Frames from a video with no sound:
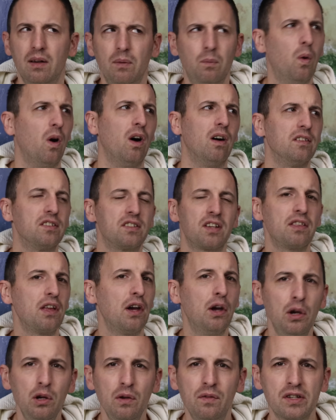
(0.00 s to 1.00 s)
What? So the
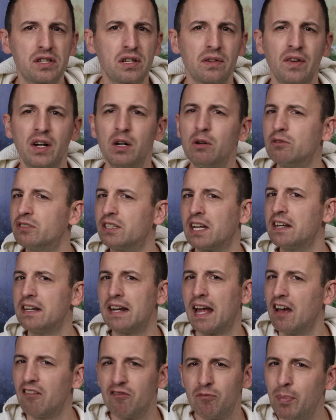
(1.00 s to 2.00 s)
Hoovers of old didn't
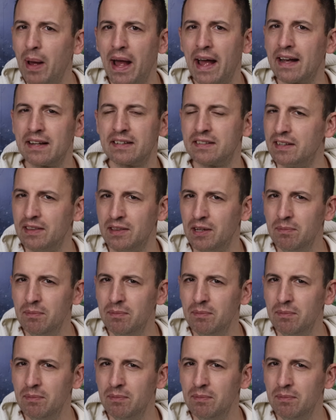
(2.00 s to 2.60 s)
have bags in